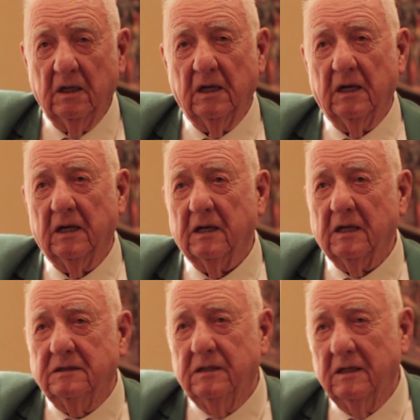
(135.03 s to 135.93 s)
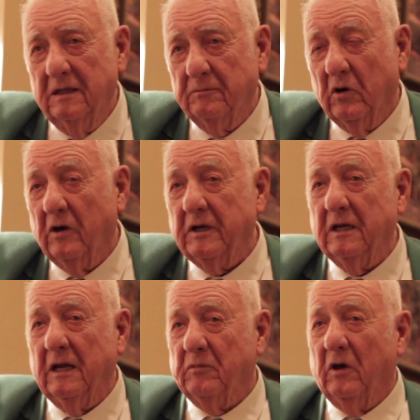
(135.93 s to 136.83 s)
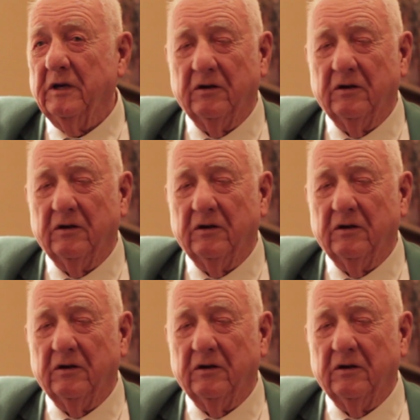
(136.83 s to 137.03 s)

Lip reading: And they brought